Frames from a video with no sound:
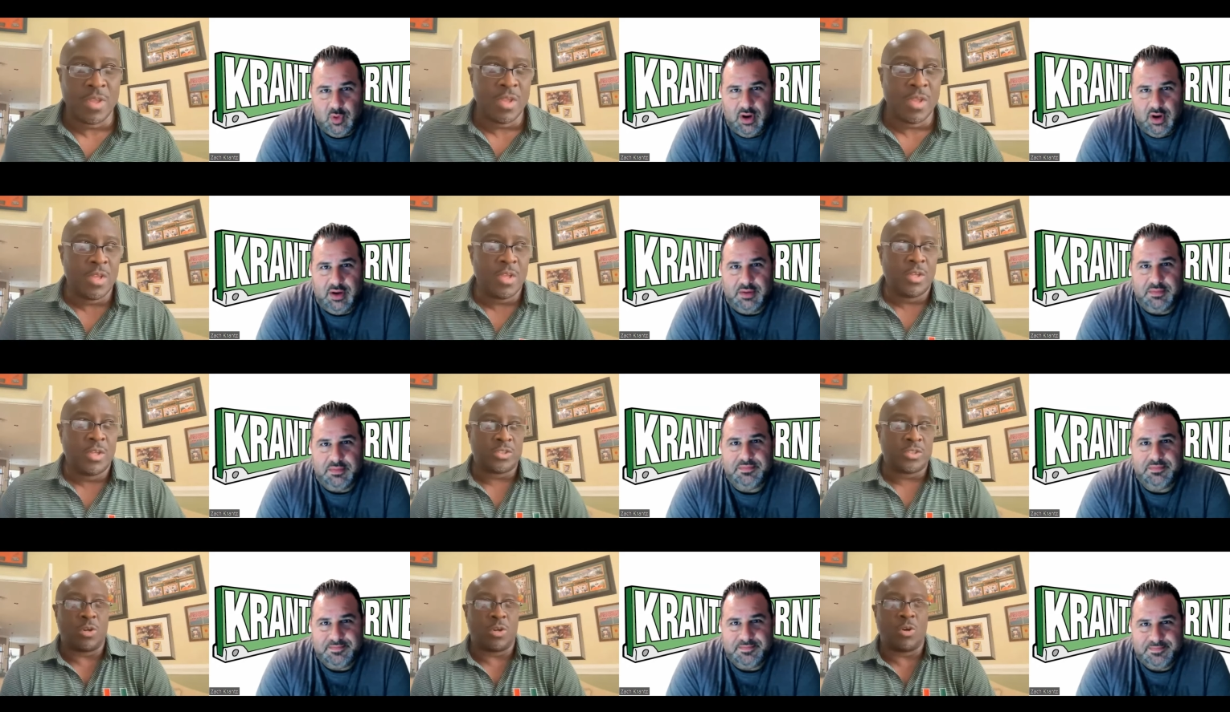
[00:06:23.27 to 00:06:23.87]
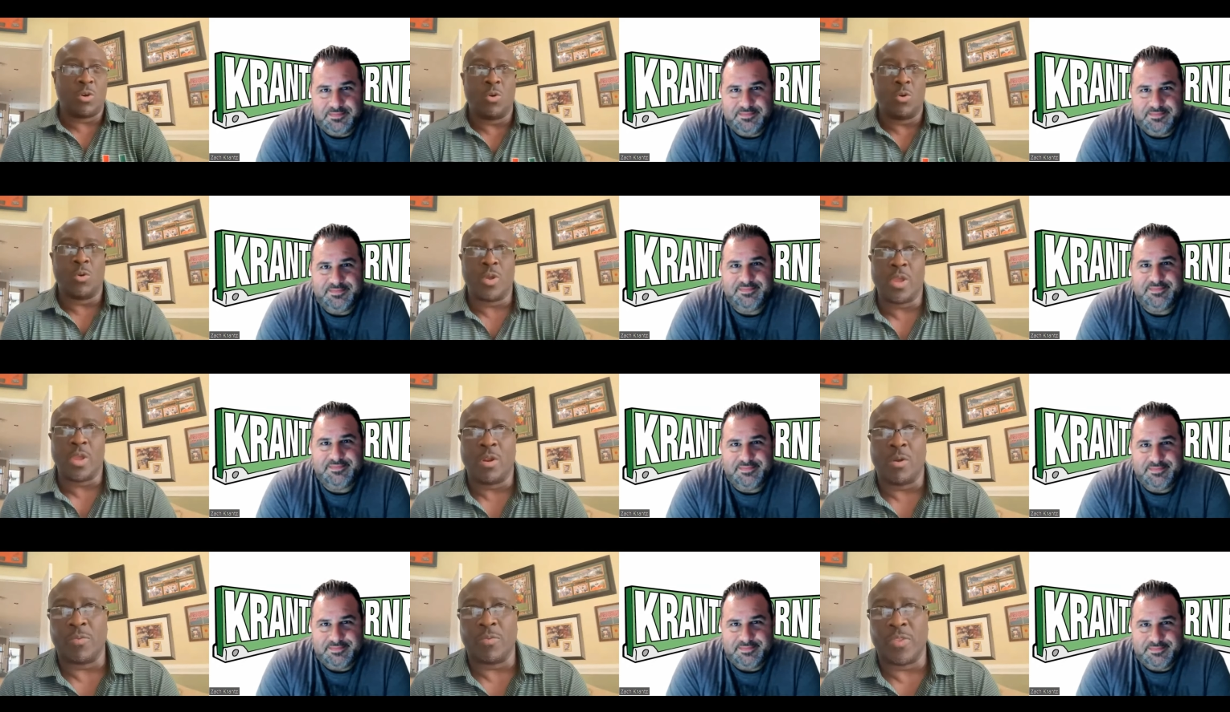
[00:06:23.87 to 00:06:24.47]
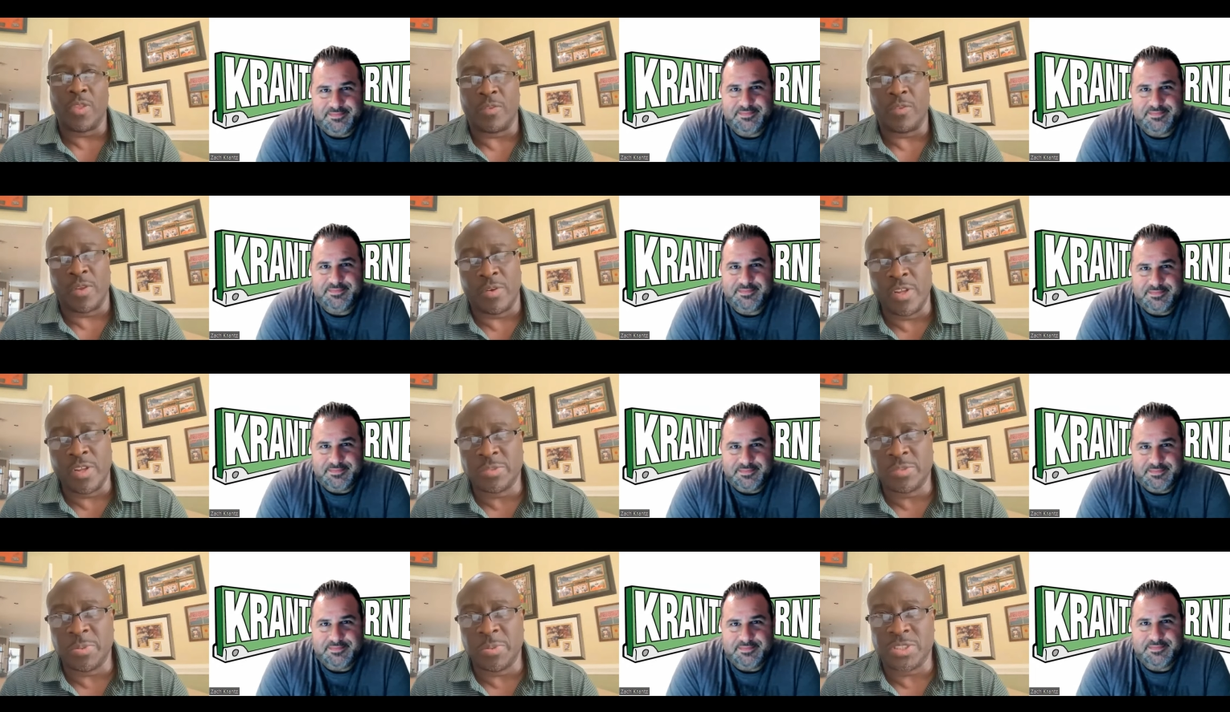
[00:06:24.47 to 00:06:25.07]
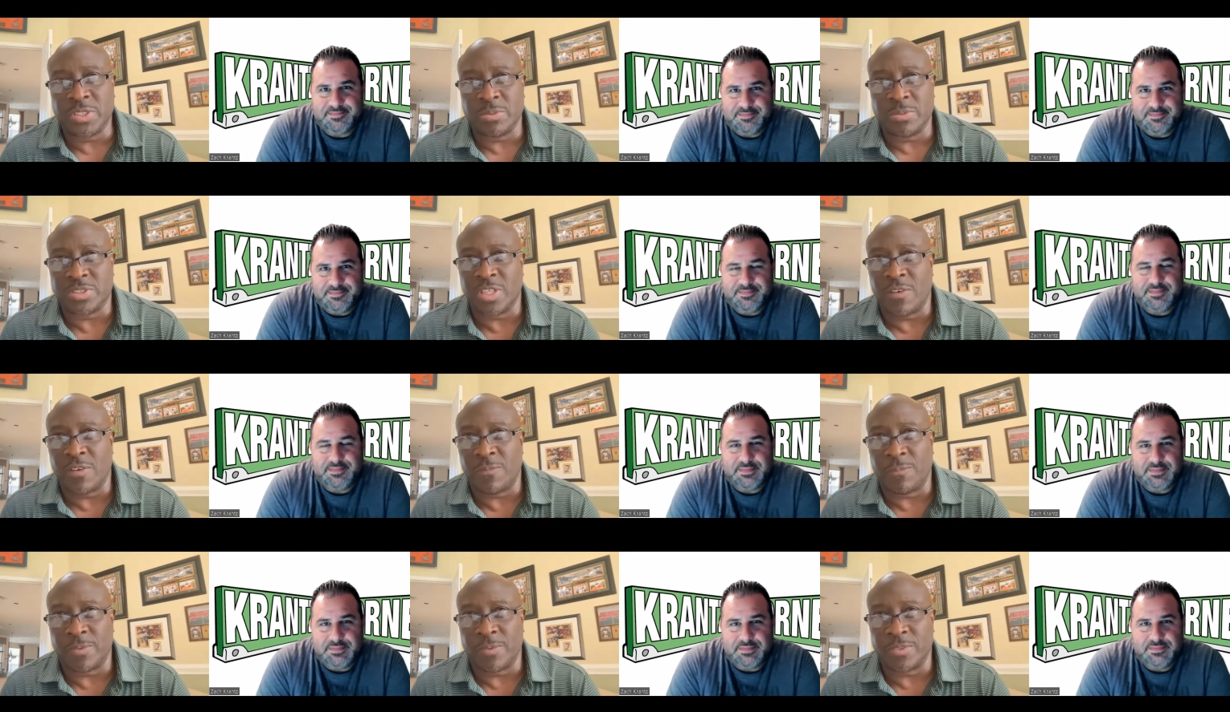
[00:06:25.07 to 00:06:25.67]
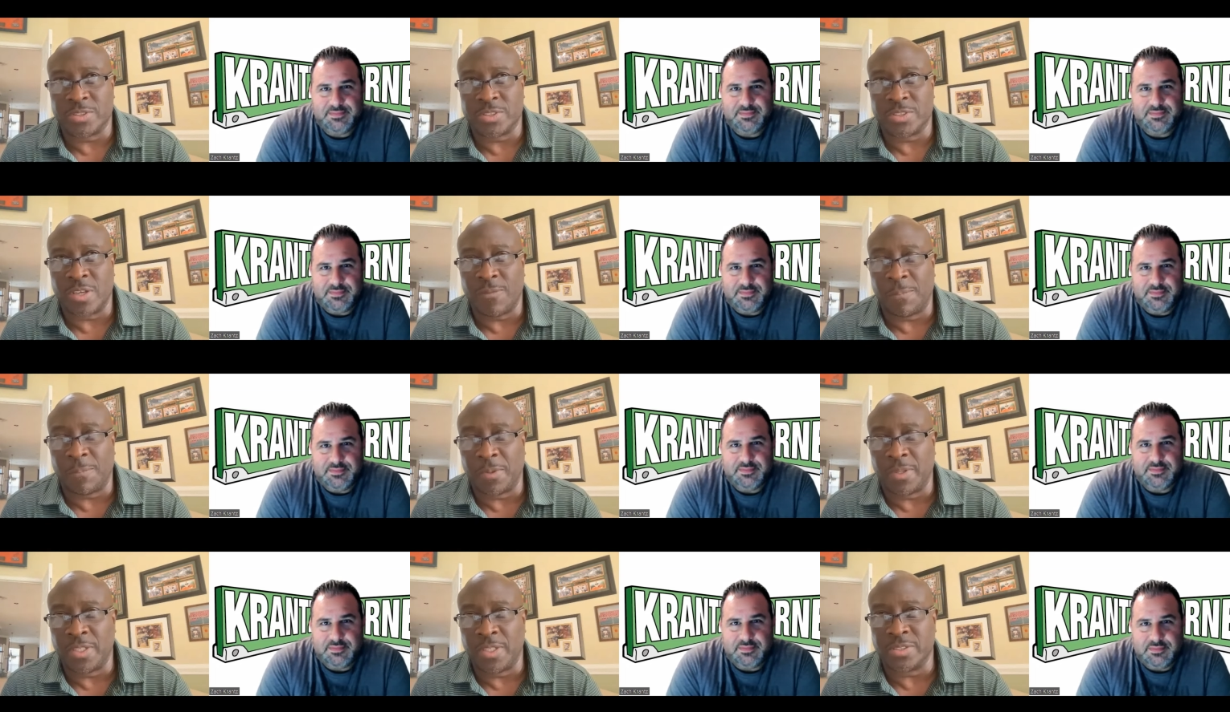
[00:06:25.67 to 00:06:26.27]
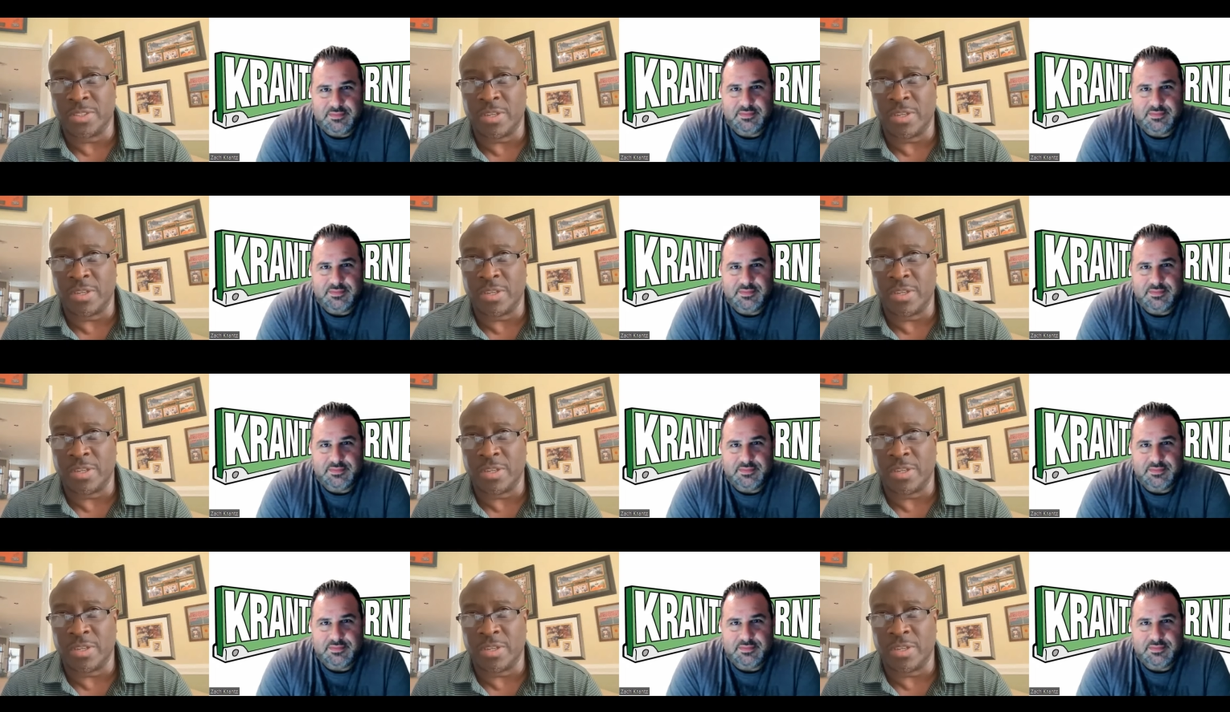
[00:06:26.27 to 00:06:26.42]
Speaker 1: Right. So you know, there needs to be some self self policing.